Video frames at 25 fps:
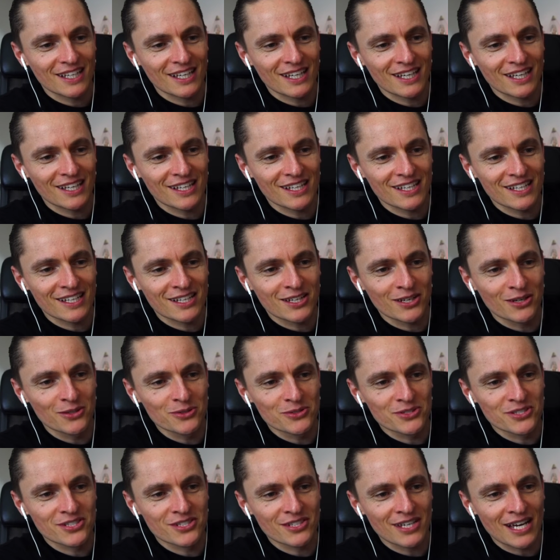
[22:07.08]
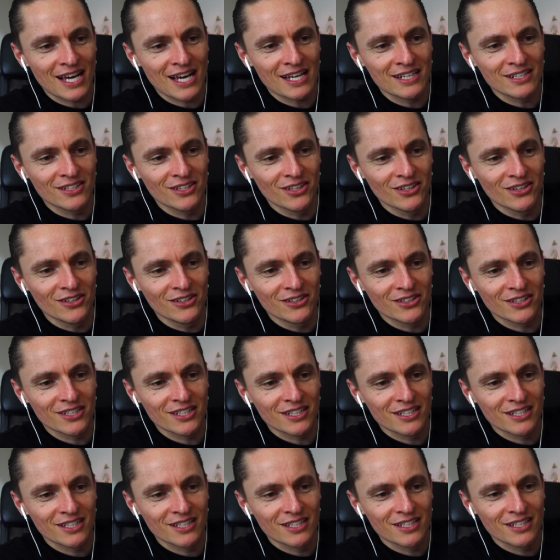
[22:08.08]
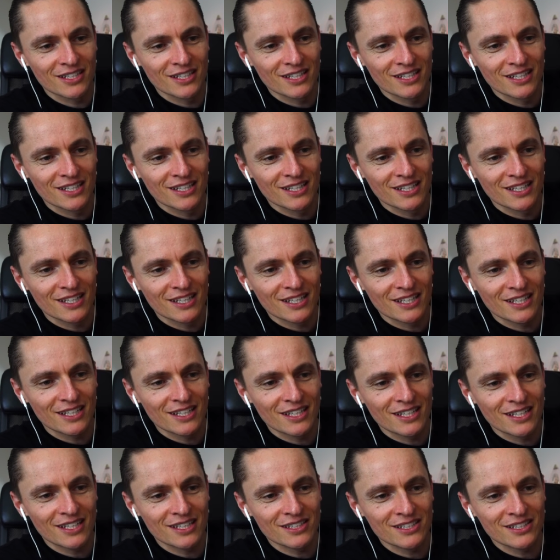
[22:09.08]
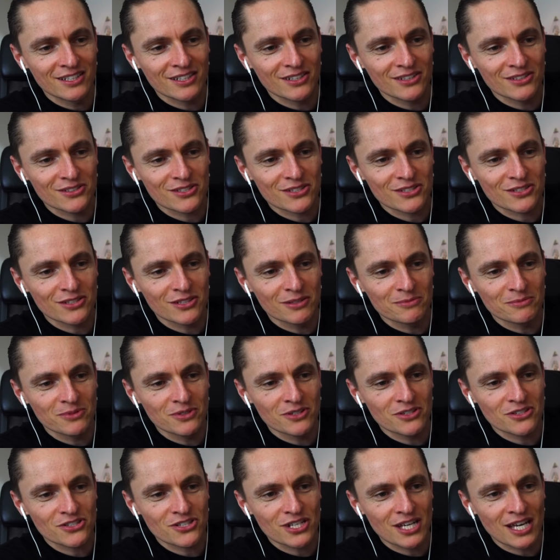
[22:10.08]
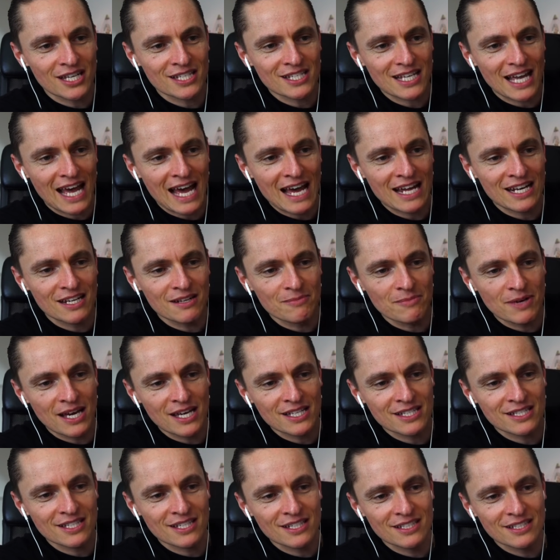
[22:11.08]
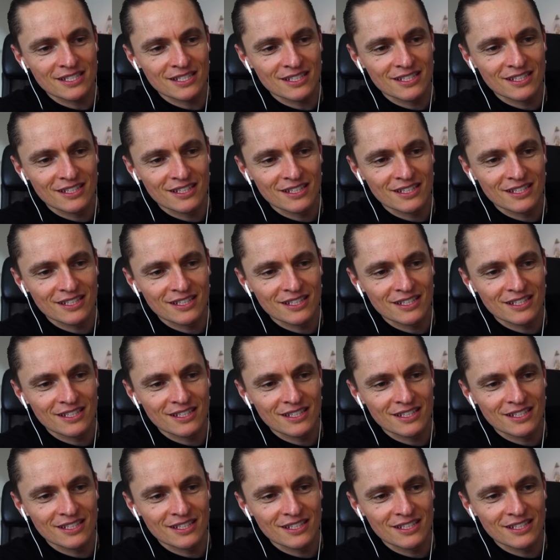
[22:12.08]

Oh my god, it's going up. Wow. And then you got stopwatch. It's animated.